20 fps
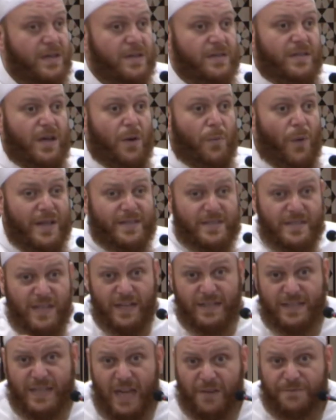So what's
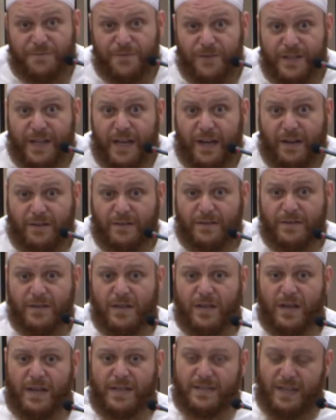not doubtful now
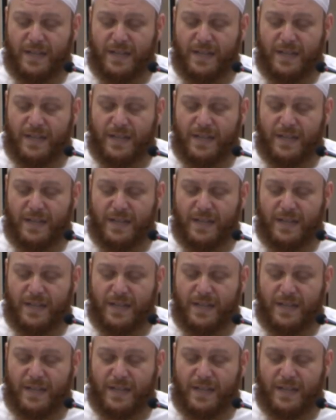is,